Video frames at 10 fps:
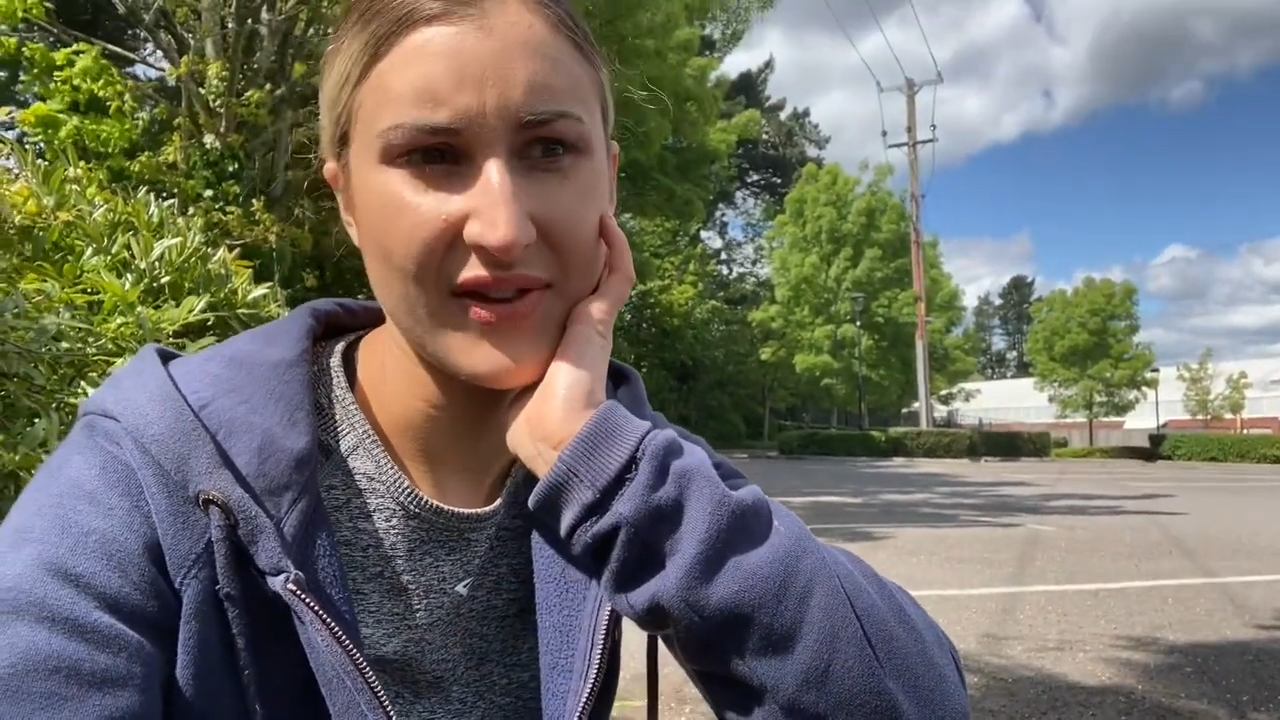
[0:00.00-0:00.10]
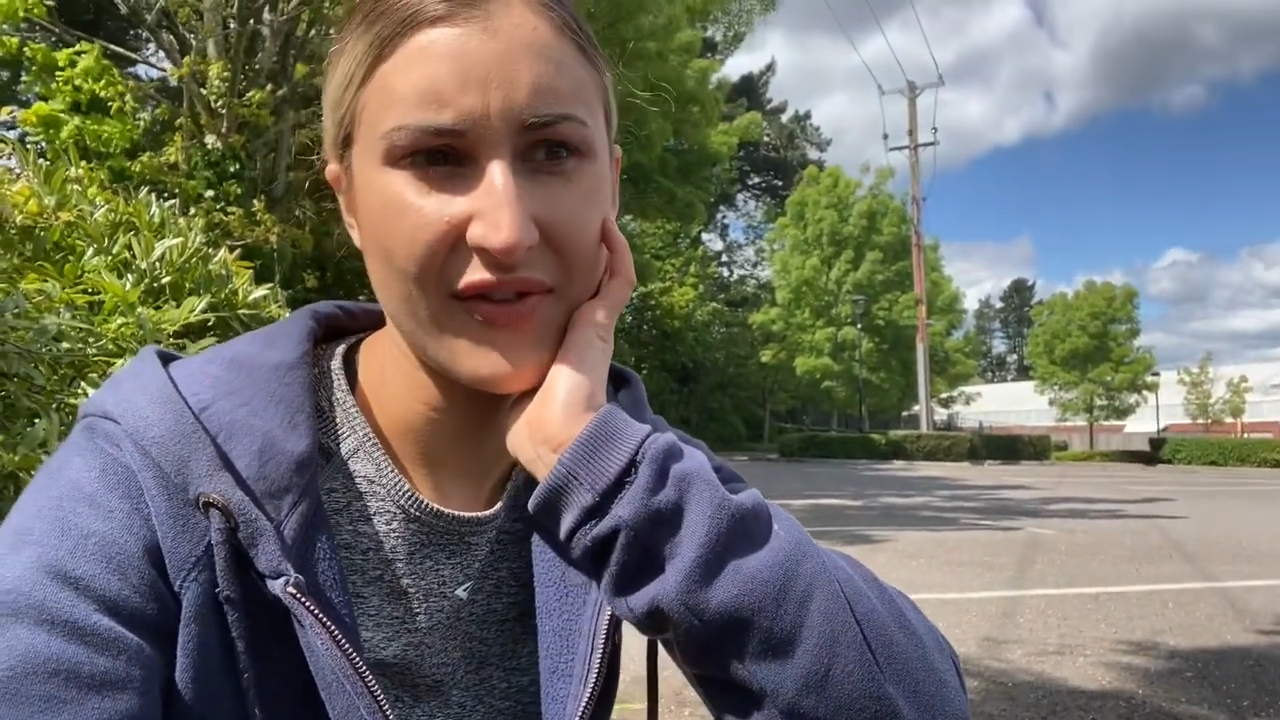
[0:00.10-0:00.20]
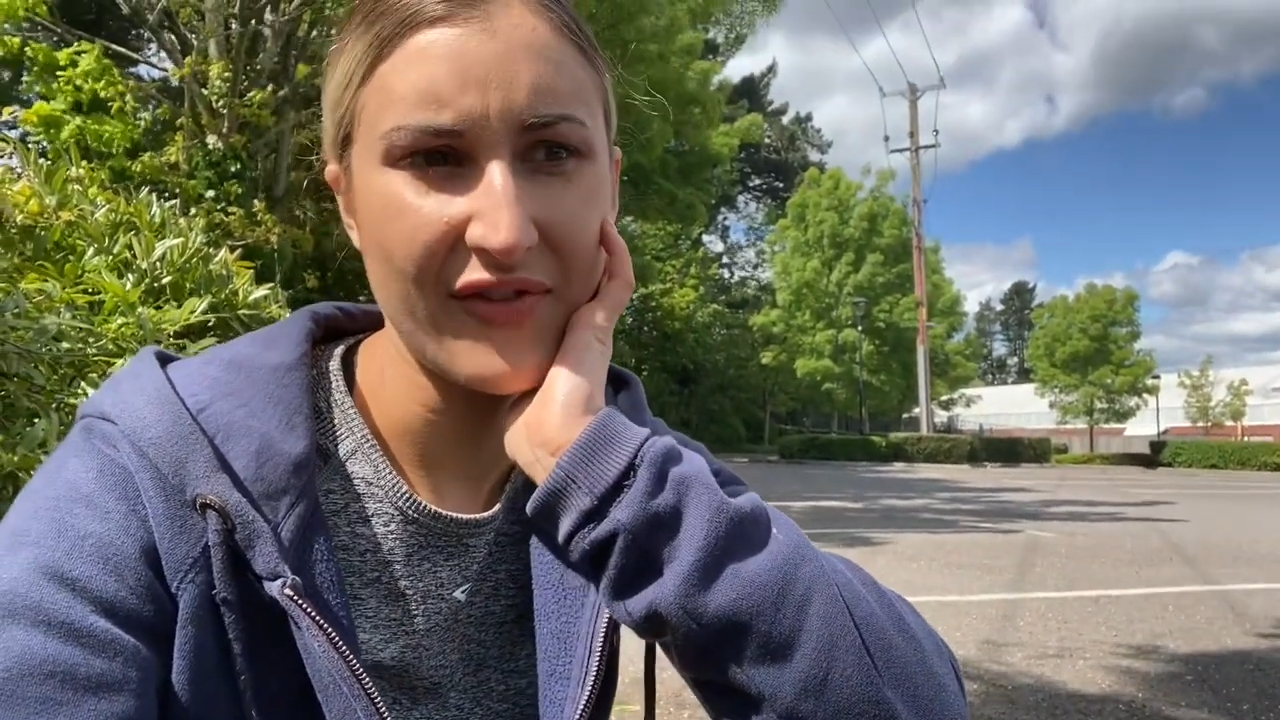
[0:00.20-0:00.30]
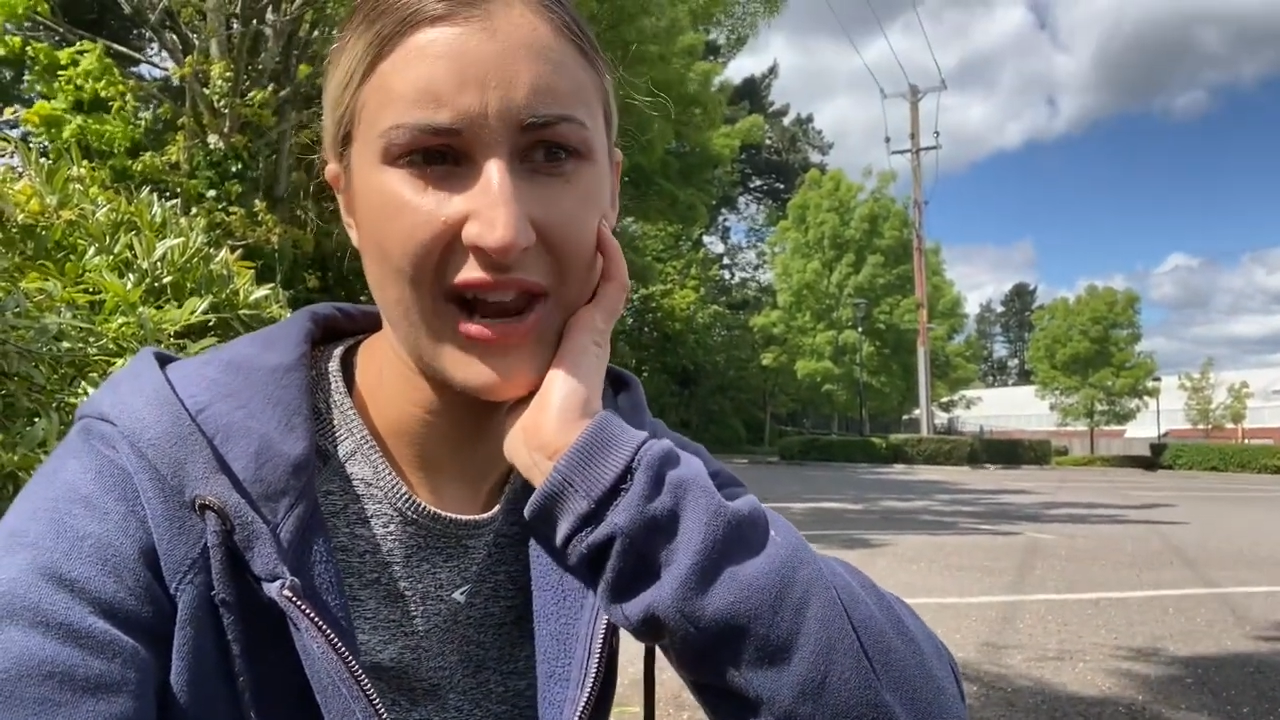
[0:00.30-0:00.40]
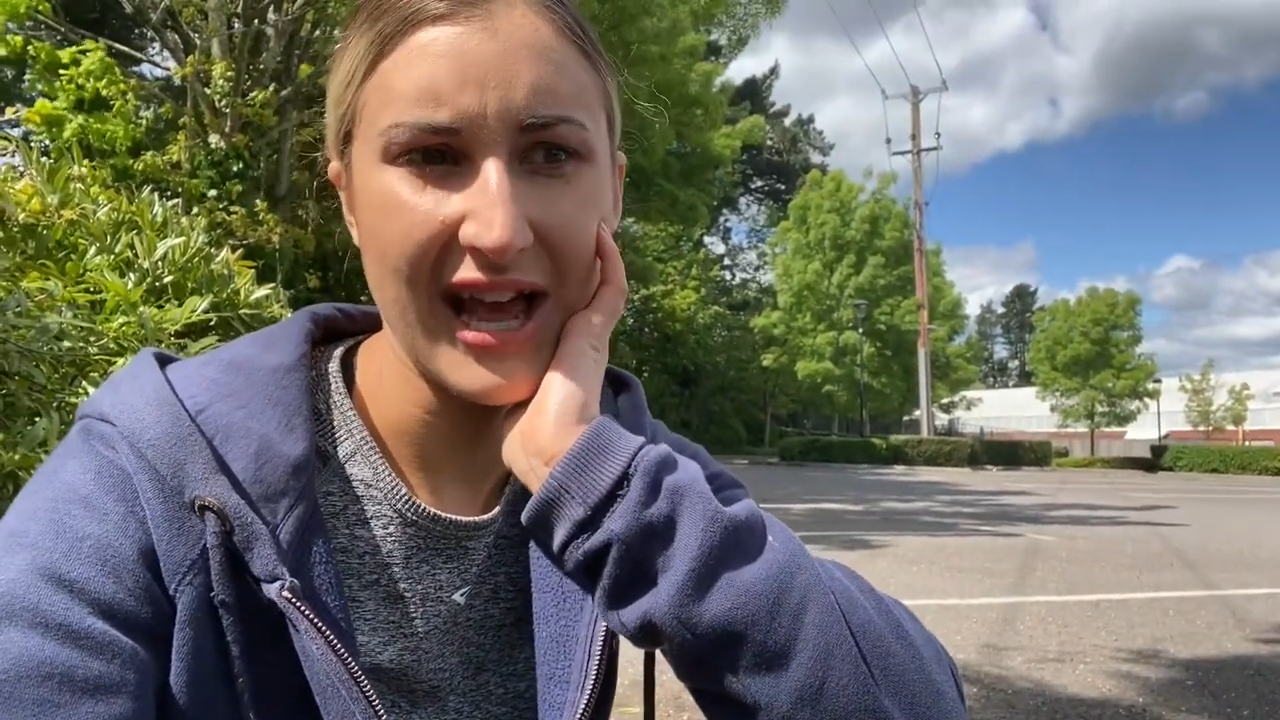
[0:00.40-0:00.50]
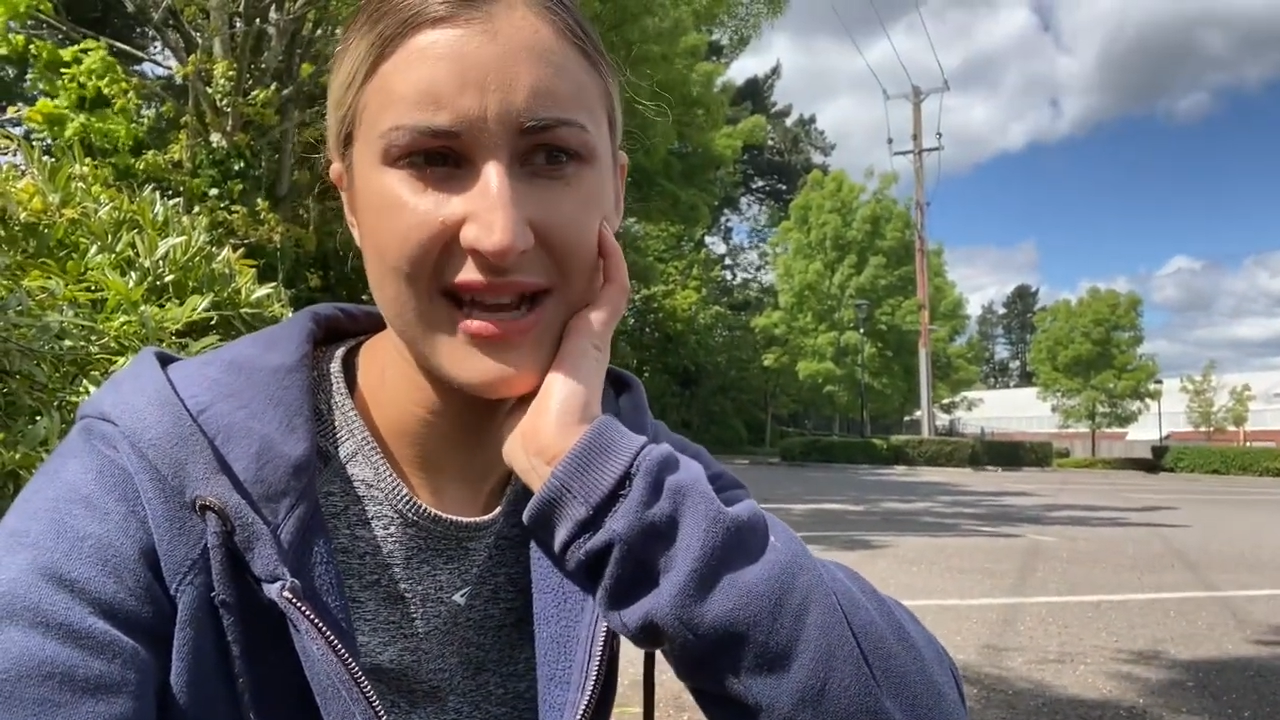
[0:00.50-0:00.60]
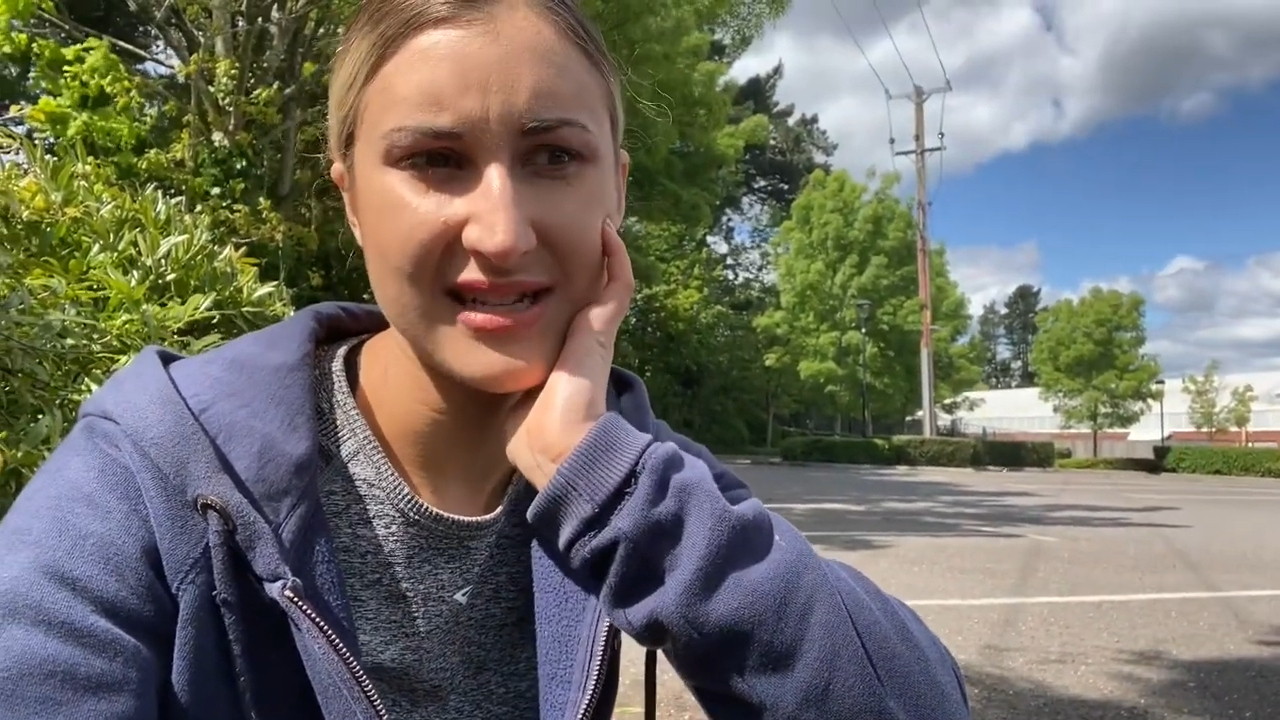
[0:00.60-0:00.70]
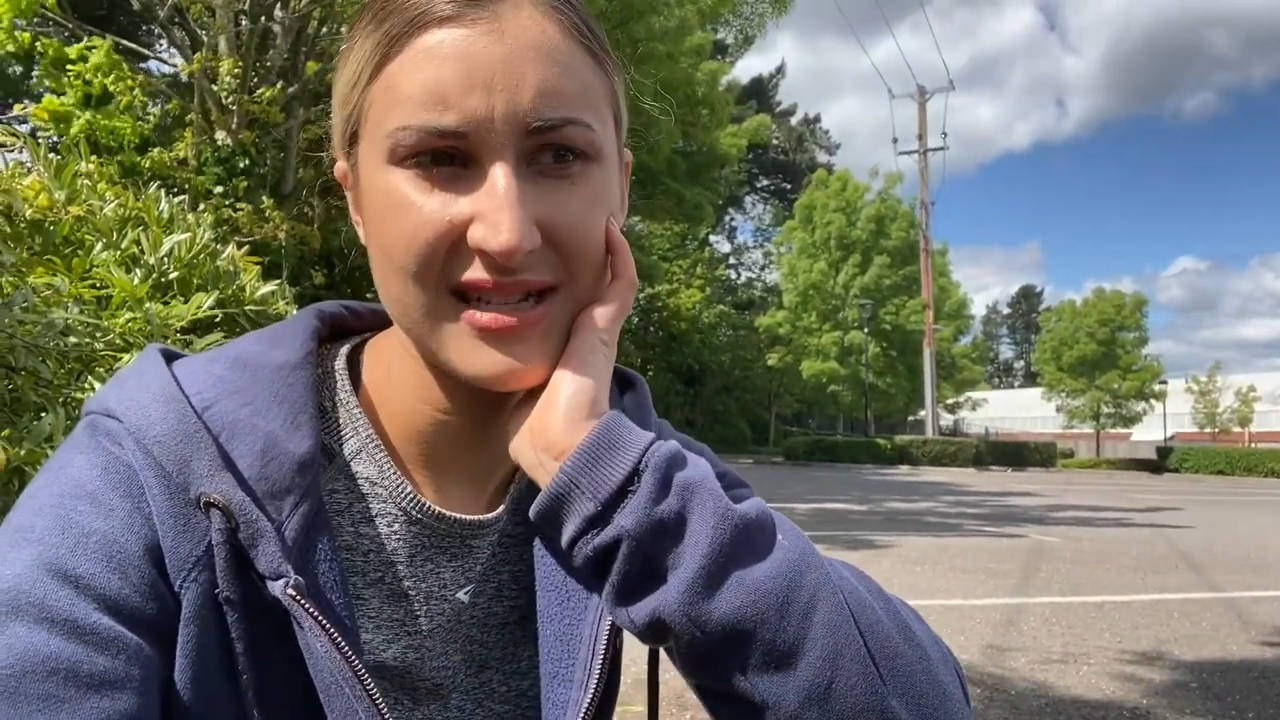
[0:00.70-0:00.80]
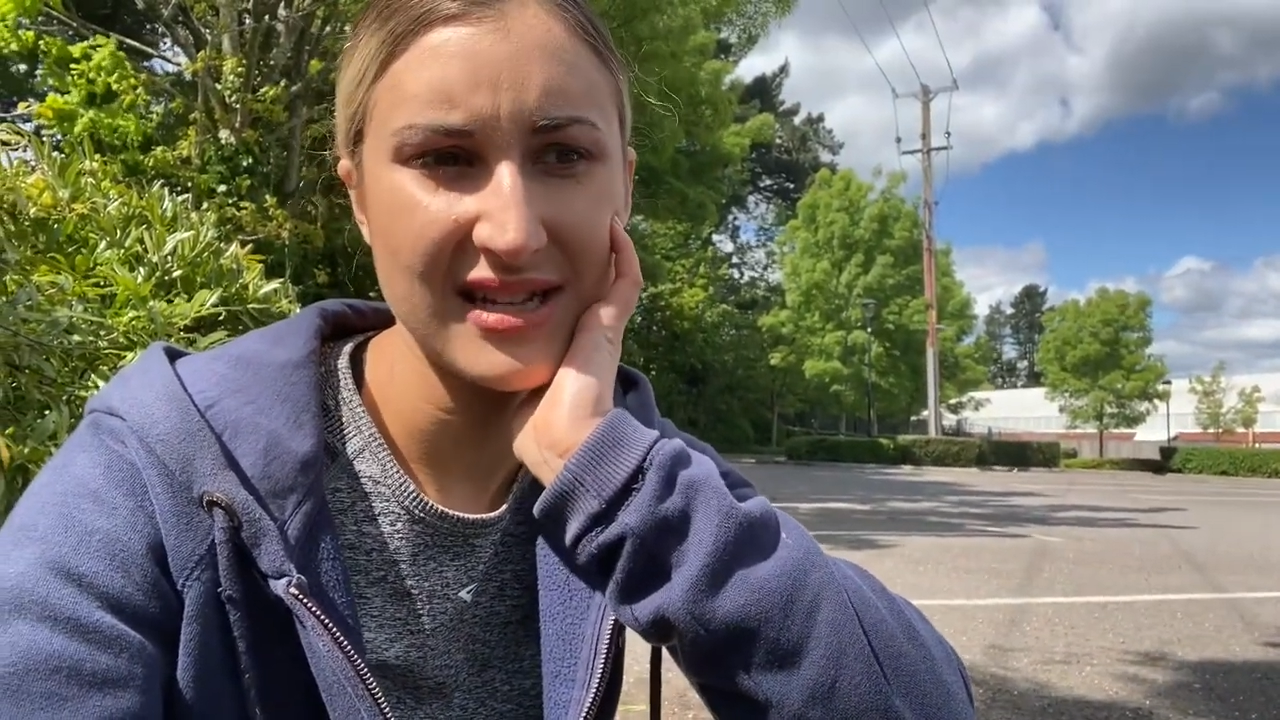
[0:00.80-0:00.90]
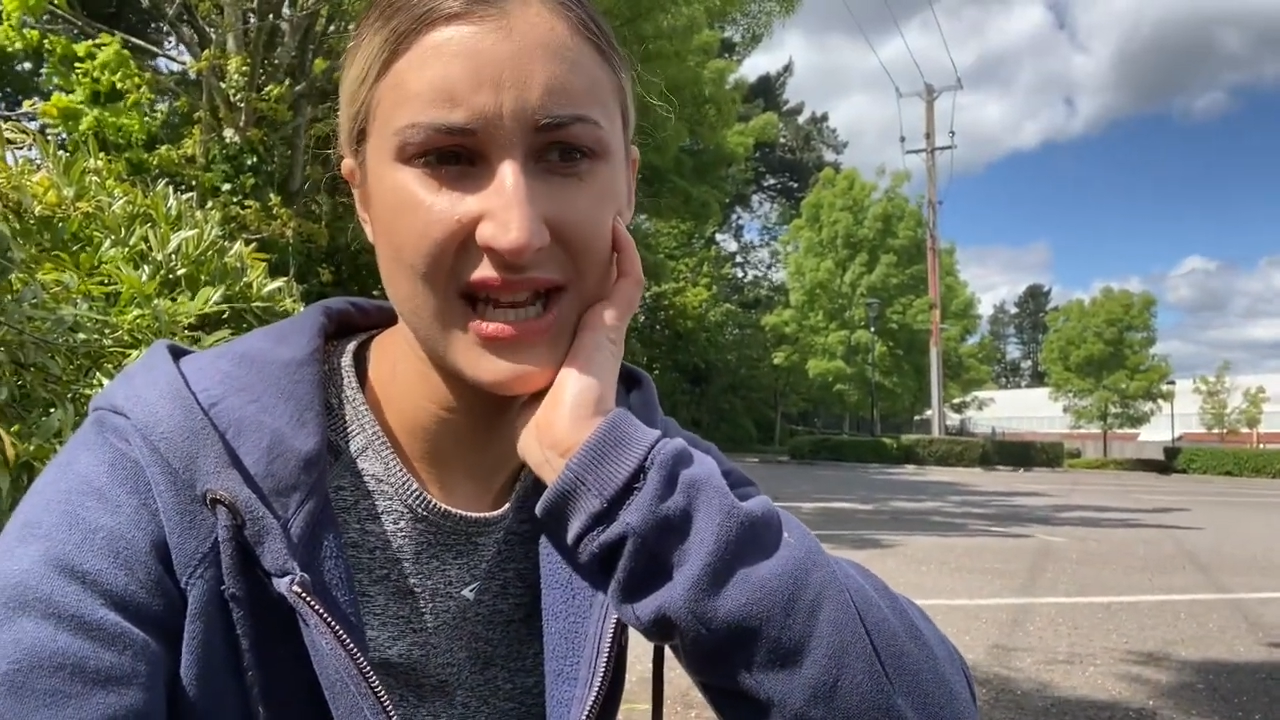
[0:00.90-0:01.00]
as
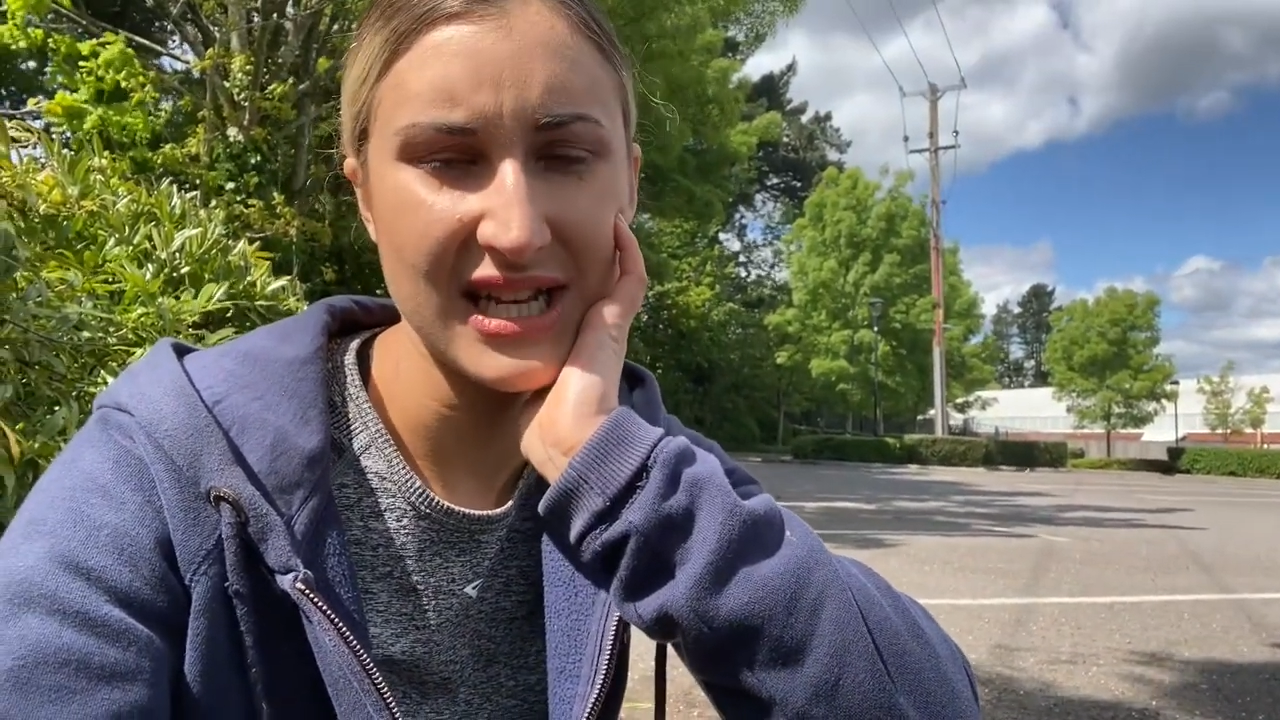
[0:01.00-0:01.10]
flat